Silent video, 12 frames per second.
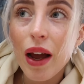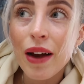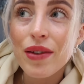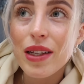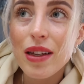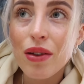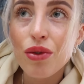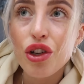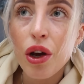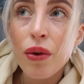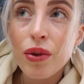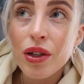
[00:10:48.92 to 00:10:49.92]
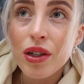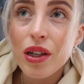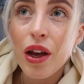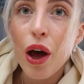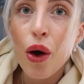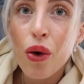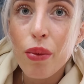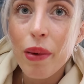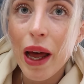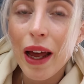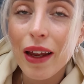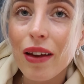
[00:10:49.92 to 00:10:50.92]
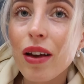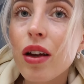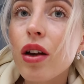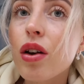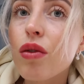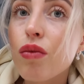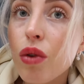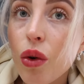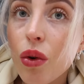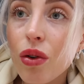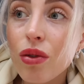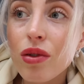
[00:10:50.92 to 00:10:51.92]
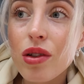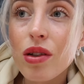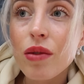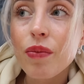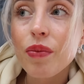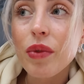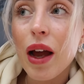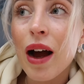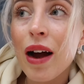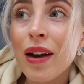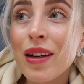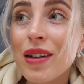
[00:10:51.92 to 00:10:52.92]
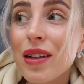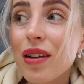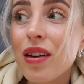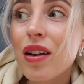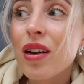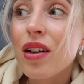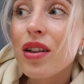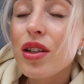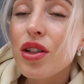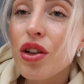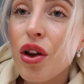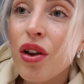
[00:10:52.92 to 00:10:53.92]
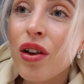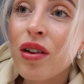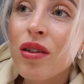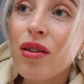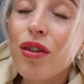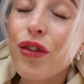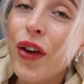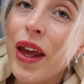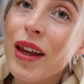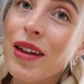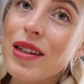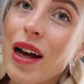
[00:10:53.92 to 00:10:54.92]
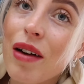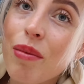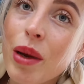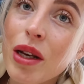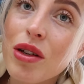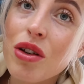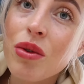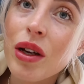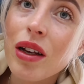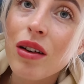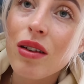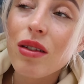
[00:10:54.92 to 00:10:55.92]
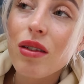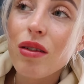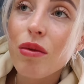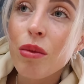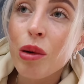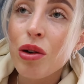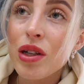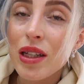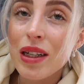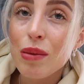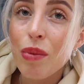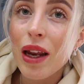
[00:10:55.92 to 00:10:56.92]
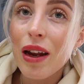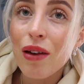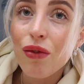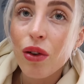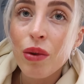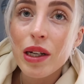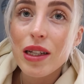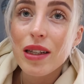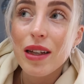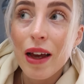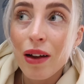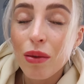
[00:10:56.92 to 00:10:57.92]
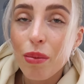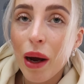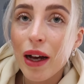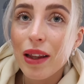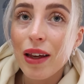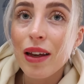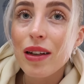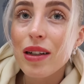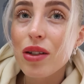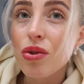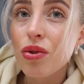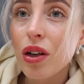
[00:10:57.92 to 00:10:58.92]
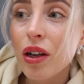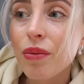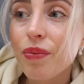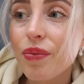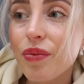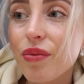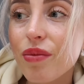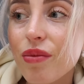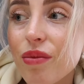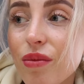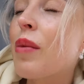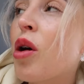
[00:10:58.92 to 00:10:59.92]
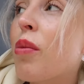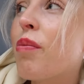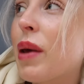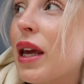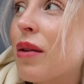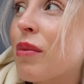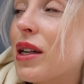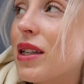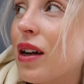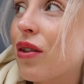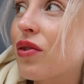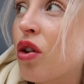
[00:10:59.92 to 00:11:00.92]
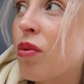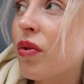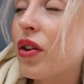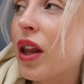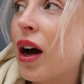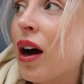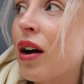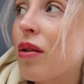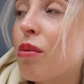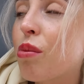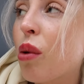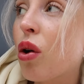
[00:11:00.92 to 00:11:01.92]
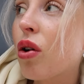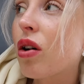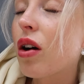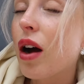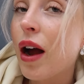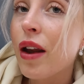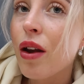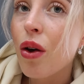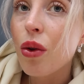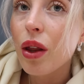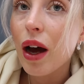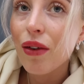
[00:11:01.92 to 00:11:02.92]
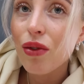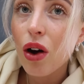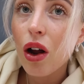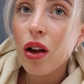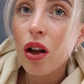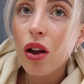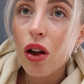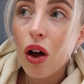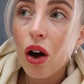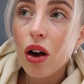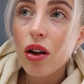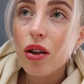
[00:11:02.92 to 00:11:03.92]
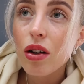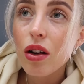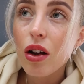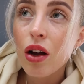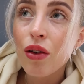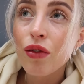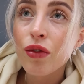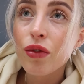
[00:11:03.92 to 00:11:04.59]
I've still chosen to obey rules and certain things that I've been doing because it's been influenced still by the eating disorder. I'm not beating myself up for that, but I know that I've got a lot of